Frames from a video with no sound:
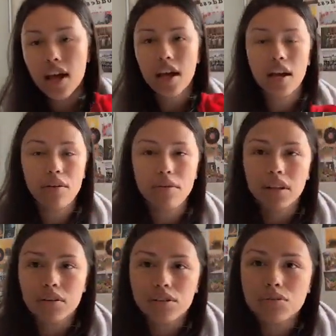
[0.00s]
And I
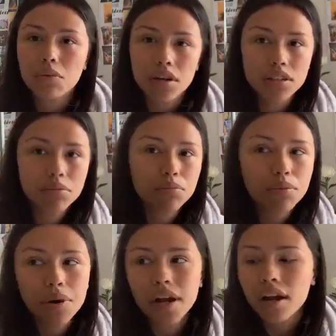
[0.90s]
really just wanted to
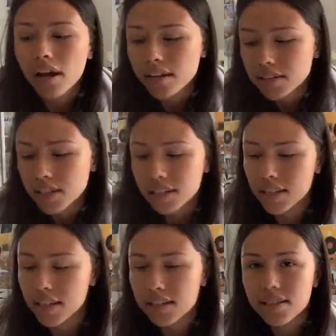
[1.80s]
bring us into
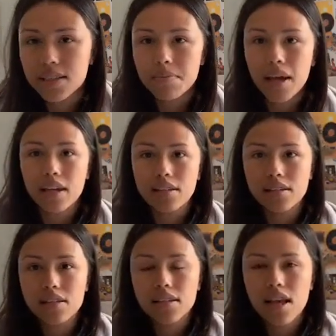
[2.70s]
this
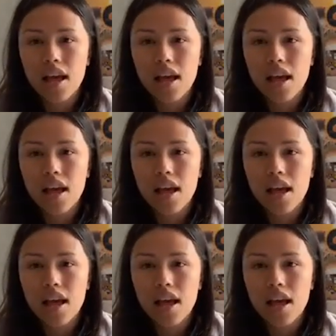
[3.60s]
space.